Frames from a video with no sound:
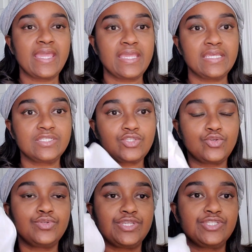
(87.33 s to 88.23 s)
is
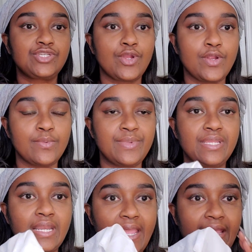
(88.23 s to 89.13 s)
to determine
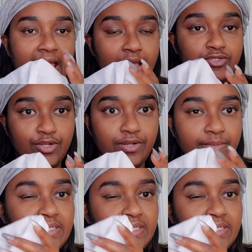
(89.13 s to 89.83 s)
like how dirty my